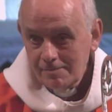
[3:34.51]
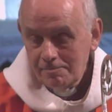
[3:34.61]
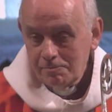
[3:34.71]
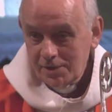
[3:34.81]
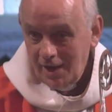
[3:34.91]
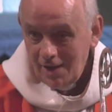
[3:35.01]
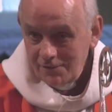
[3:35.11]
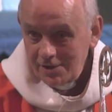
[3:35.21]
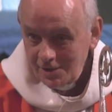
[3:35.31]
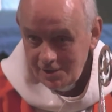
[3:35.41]
But having
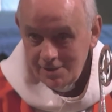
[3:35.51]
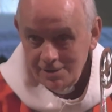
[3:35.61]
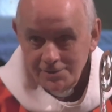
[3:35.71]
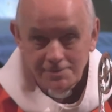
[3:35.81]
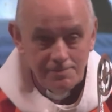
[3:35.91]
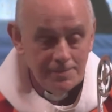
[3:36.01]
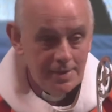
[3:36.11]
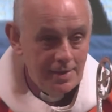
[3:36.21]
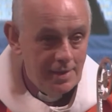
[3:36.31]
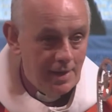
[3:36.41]
heard
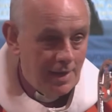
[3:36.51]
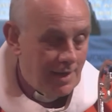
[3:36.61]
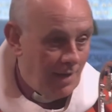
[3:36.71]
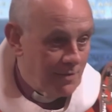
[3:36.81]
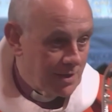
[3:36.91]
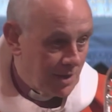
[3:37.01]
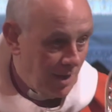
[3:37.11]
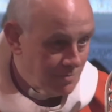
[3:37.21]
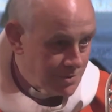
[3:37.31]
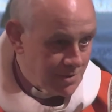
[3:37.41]
and having
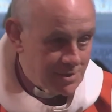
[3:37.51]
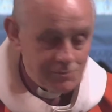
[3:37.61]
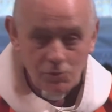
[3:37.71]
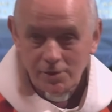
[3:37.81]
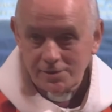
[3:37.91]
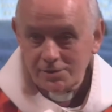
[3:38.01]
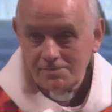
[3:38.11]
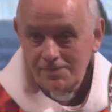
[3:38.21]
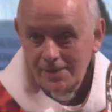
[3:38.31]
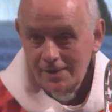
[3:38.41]
come to this point
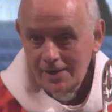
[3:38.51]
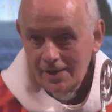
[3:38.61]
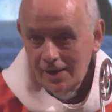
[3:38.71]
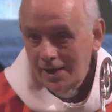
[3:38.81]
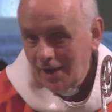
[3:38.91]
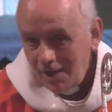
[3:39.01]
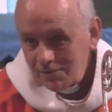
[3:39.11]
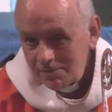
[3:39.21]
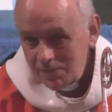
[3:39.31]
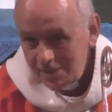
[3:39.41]
and having
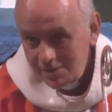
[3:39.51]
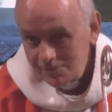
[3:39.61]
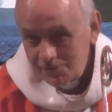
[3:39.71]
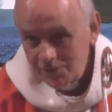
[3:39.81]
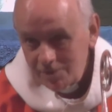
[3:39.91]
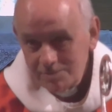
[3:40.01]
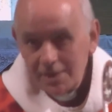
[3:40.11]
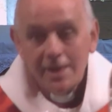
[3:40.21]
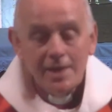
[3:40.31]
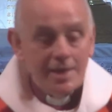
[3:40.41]
been confirmed,
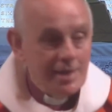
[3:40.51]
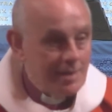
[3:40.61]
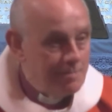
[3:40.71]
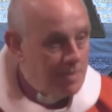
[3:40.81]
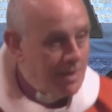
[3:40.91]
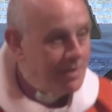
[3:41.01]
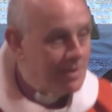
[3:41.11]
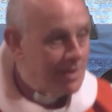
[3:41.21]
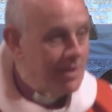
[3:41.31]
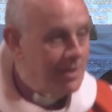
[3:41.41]
he
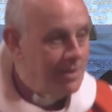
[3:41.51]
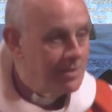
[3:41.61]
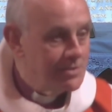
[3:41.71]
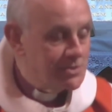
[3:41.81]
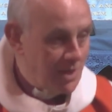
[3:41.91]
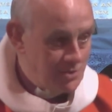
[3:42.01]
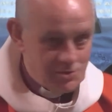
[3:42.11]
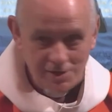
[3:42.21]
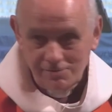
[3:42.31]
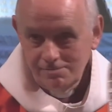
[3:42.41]
immediately sends
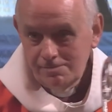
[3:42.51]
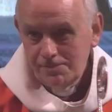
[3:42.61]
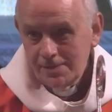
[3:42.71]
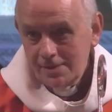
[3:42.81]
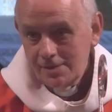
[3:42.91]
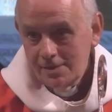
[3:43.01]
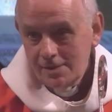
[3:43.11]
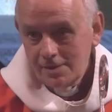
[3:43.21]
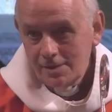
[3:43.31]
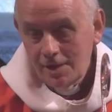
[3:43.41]
you.
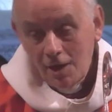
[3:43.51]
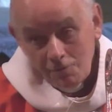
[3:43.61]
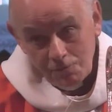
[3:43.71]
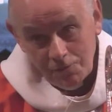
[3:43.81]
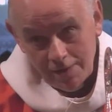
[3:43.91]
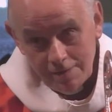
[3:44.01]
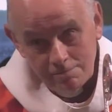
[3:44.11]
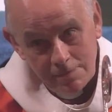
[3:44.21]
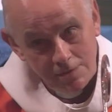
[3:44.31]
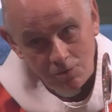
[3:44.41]
Hopefully,
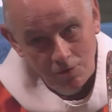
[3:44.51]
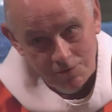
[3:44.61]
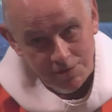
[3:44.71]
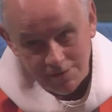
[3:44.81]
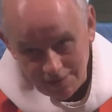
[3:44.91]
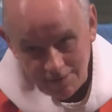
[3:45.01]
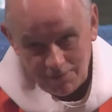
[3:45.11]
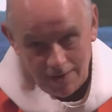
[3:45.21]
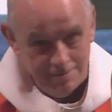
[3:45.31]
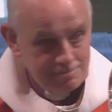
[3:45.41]
not to Nineveh.
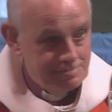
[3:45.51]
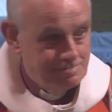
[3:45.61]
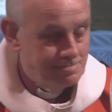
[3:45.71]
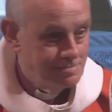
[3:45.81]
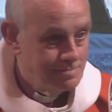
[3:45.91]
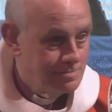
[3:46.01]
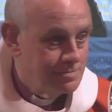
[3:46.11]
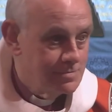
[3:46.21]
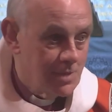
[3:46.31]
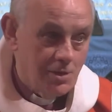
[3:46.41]

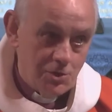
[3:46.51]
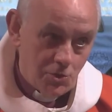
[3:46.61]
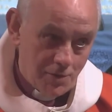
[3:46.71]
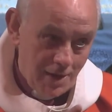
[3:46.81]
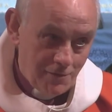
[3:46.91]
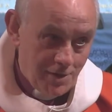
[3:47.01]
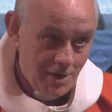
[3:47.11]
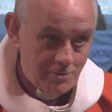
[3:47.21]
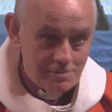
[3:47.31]
You never know.